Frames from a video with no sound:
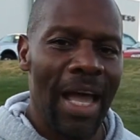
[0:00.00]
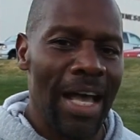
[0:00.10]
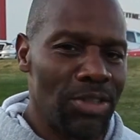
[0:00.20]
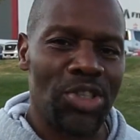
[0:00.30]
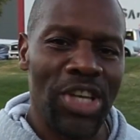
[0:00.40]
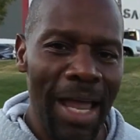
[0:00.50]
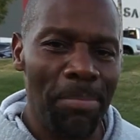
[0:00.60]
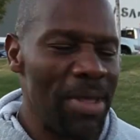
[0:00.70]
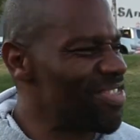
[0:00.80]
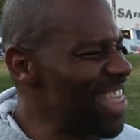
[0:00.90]
As a
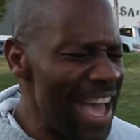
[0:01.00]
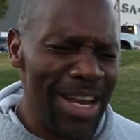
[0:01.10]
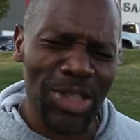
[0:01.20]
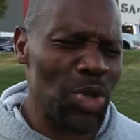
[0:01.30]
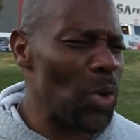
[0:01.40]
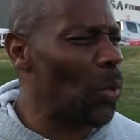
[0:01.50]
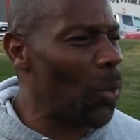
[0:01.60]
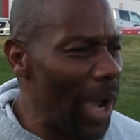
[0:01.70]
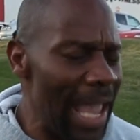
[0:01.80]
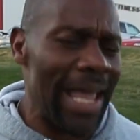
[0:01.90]
champion, that is the
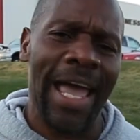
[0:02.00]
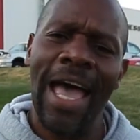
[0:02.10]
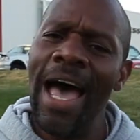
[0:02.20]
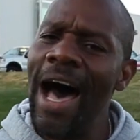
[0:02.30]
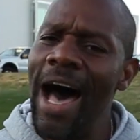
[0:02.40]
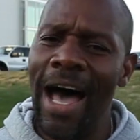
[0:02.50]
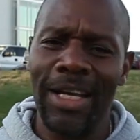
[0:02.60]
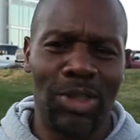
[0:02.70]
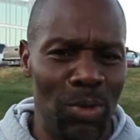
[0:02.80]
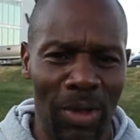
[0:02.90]
way
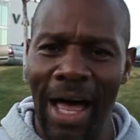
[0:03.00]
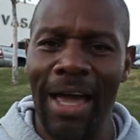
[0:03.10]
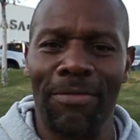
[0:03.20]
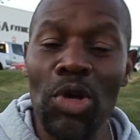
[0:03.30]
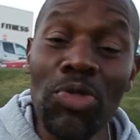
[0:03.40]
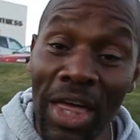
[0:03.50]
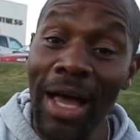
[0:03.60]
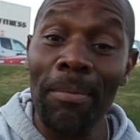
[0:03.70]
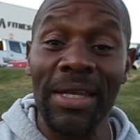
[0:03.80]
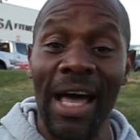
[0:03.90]
I do life. You
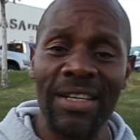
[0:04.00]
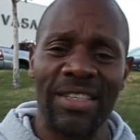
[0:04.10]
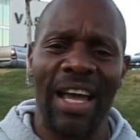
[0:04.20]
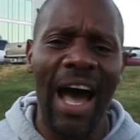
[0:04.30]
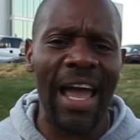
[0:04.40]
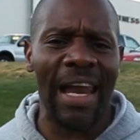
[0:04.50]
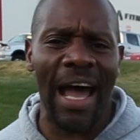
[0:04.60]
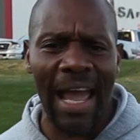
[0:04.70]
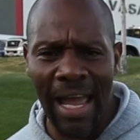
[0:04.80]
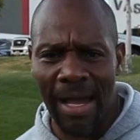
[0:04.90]
think I'm a nice guy, and
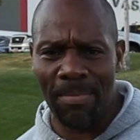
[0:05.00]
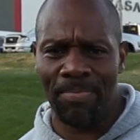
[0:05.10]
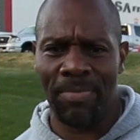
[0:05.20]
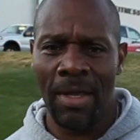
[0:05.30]
I am.